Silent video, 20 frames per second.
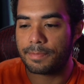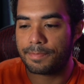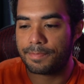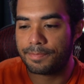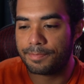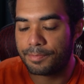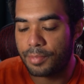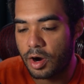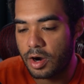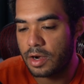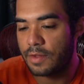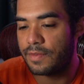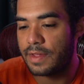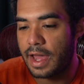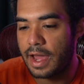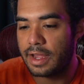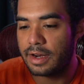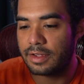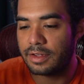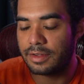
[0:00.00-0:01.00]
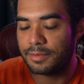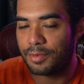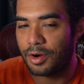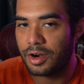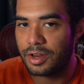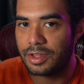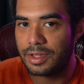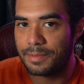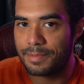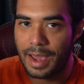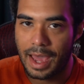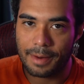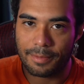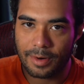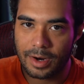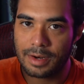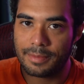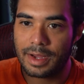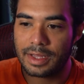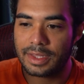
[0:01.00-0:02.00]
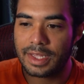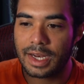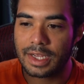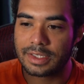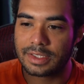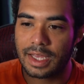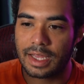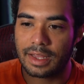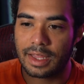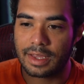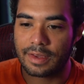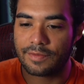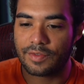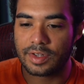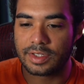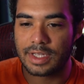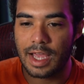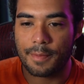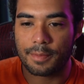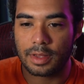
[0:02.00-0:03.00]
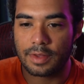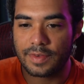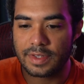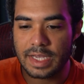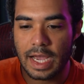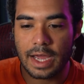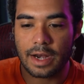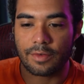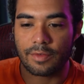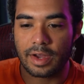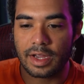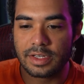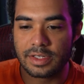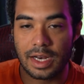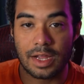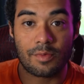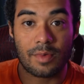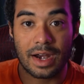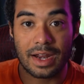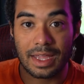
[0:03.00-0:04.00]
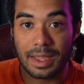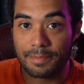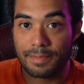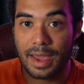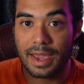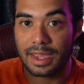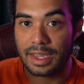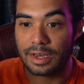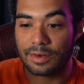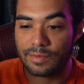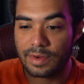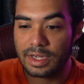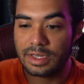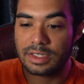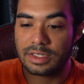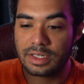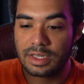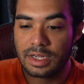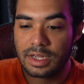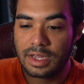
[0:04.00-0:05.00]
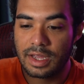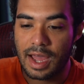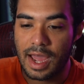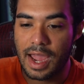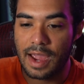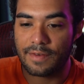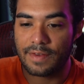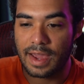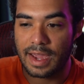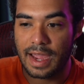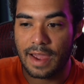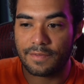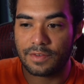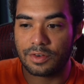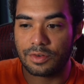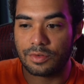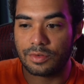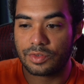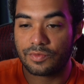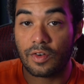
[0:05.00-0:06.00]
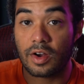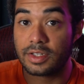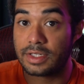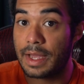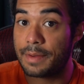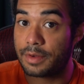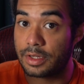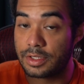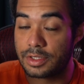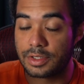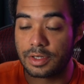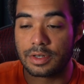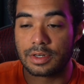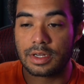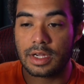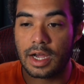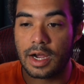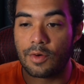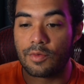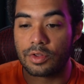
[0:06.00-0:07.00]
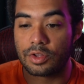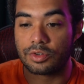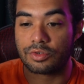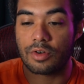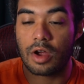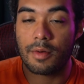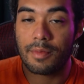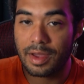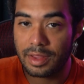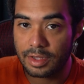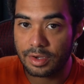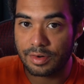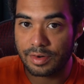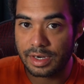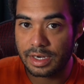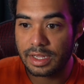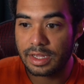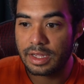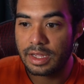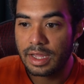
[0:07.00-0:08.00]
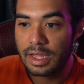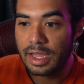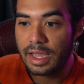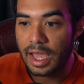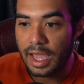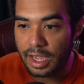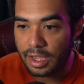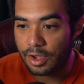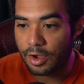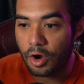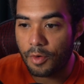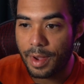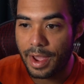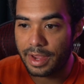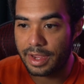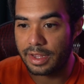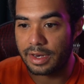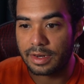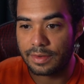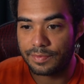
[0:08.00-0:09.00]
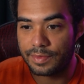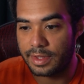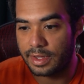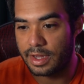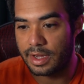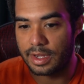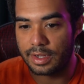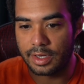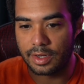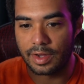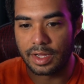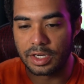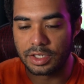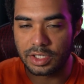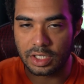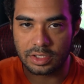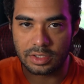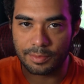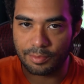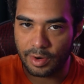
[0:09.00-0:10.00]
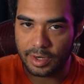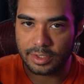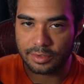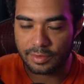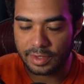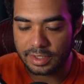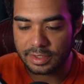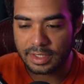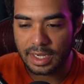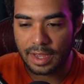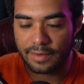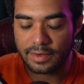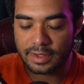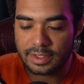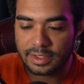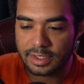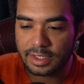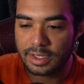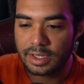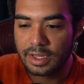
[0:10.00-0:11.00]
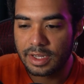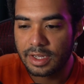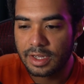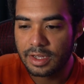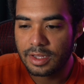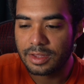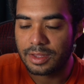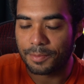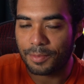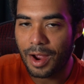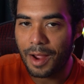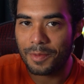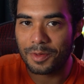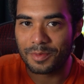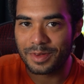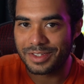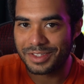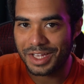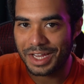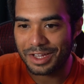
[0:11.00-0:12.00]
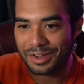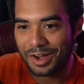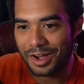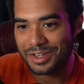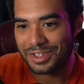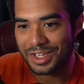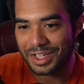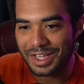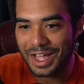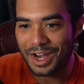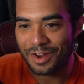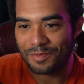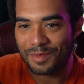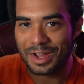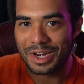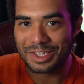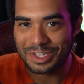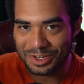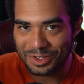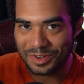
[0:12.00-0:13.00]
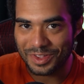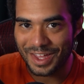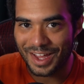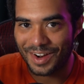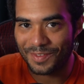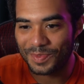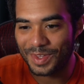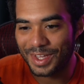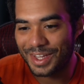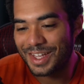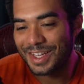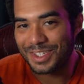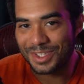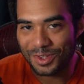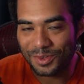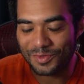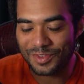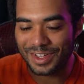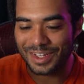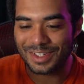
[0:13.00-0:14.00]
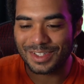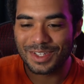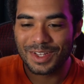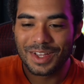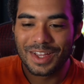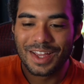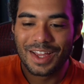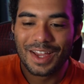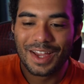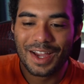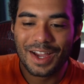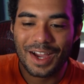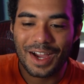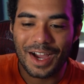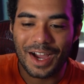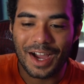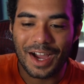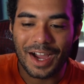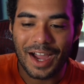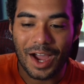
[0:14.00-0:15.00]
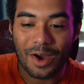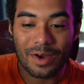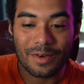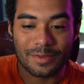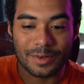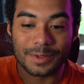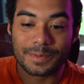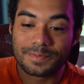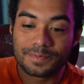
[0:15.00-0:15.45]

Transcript: part of the bad part about that is that, like, for example, if it's out of range and I want to get back in range, I have to, as far as I'm concerned, withdraw my liquidity and go back in, and adjust the price range, obviously. The problem is that it costs a lot of money to do that because of the fees. However,